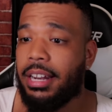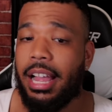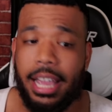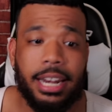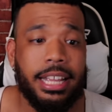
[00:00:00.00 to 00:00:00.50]

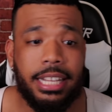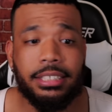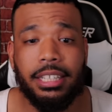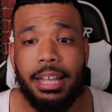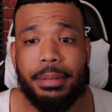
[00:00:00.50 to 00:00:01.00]
Now, again,
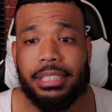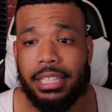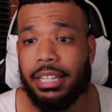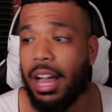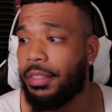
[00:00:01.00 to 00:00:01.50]
he's
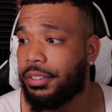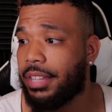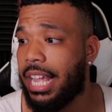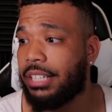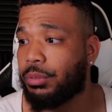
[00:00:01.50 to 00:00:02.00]
limited in other
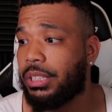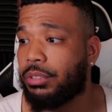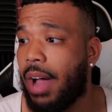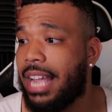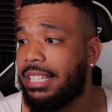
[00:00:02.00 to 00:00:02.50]
things, which
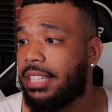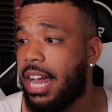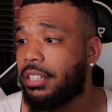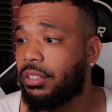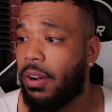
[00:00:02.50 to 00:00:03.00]
is why he's
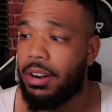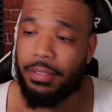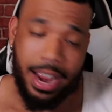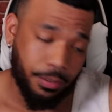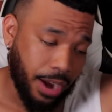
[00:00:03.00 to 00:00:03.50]
not a starter,
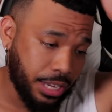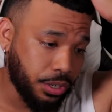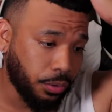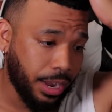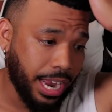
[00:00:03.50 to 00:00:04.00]
right? And why
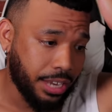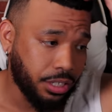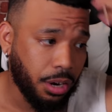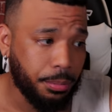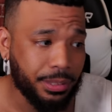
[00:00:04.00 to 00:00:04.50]
you don't want to have
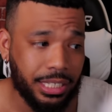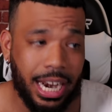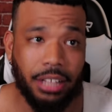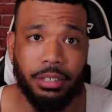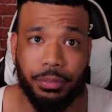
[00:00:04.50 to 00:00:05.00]
Jacoby
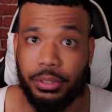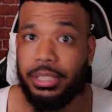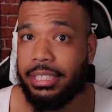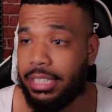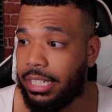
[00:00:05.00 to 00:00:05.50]
Brissett out there for
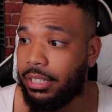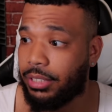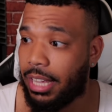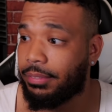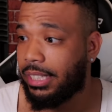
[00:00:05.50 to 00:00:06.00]
16
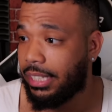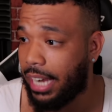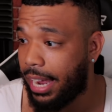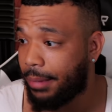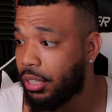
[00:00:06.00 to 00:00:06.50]
or 17
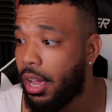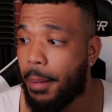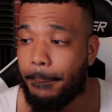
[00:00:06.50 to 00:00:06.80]
games.